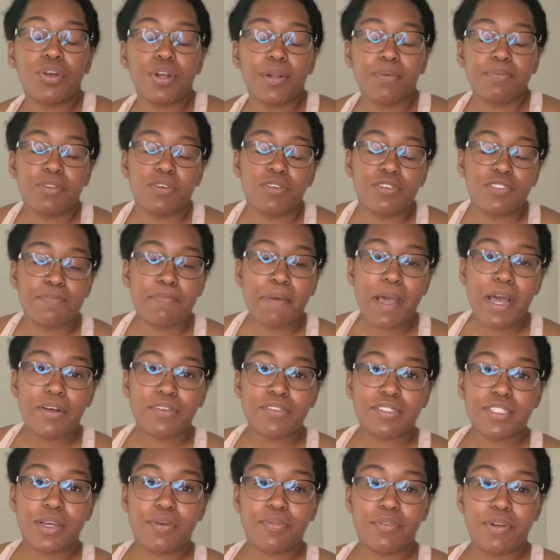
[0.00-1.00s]
up those
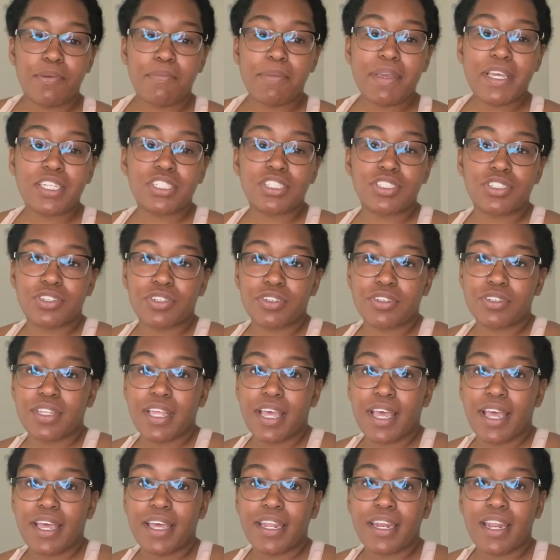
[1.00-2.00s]
mountains, I want to make sure
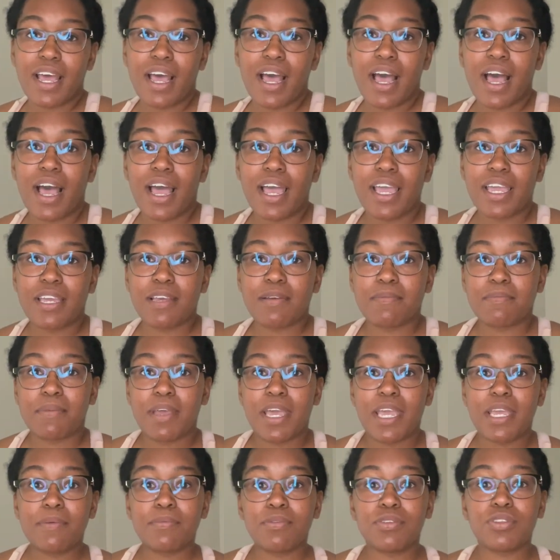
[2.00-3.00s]
that I am
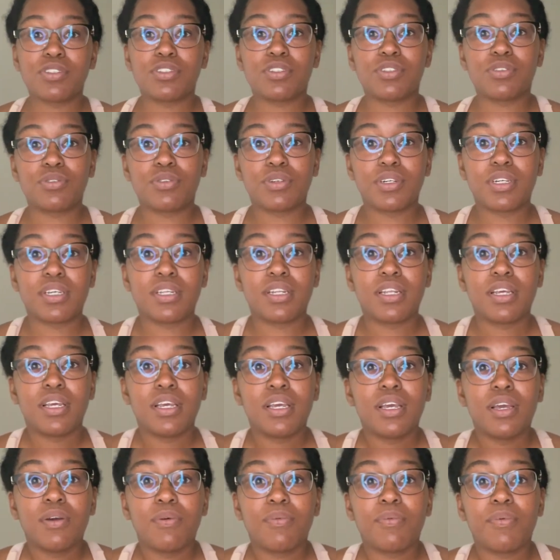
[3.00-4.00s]
able to do it
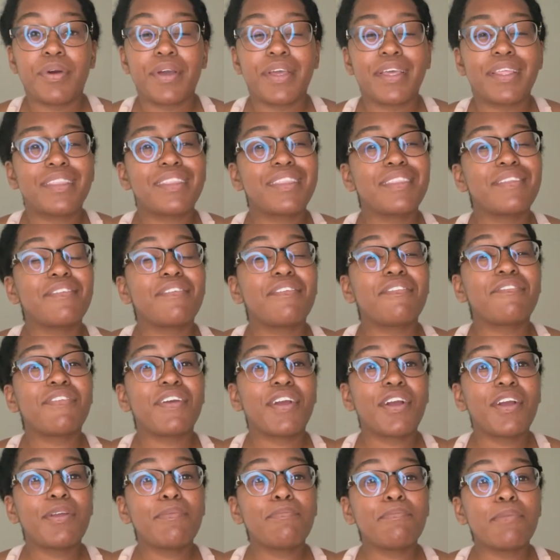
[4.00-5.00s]
with
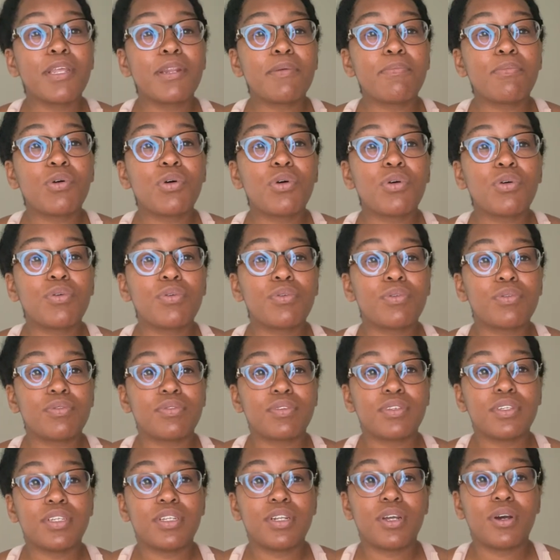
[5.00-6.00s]
very minimal,
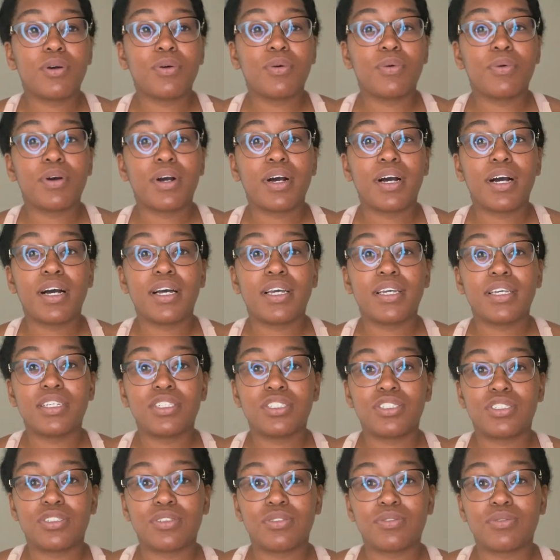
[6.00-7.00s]
you know,
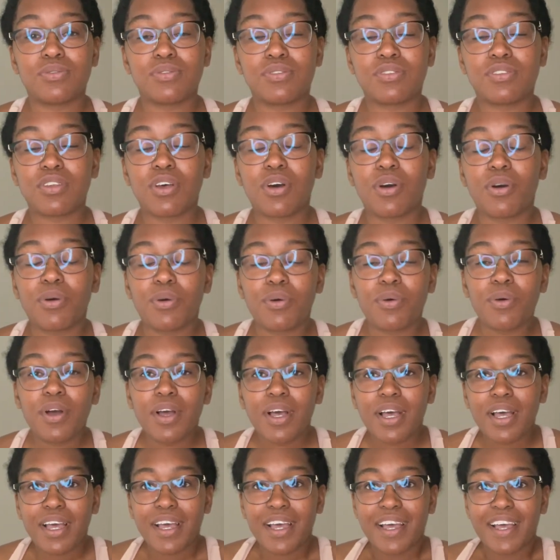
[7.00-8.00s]
issues. So
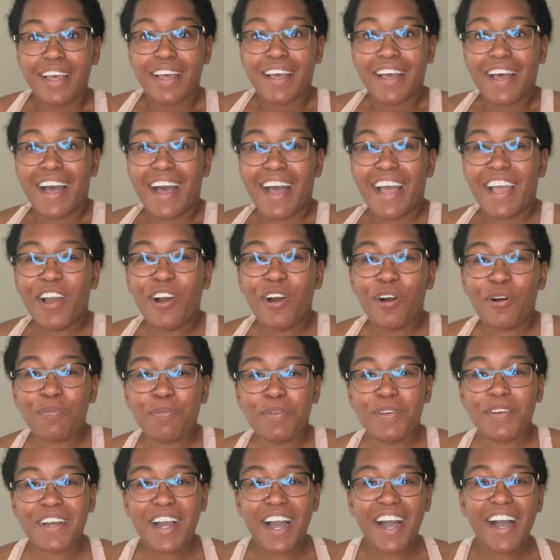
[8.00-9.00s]
I hope
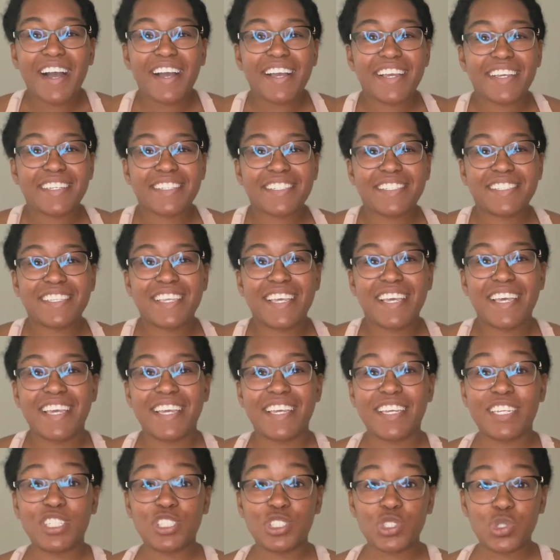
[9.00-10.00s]
you guys
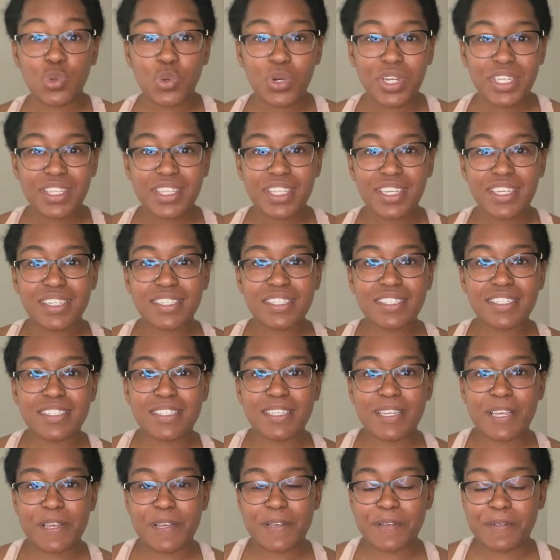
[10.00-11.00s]
enjoyed this.
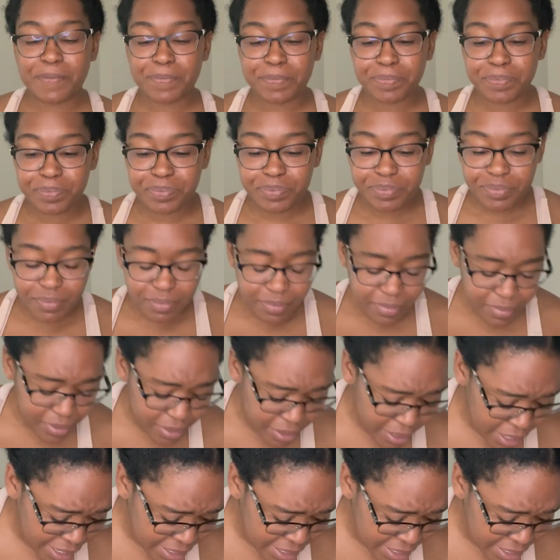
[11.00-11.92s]
I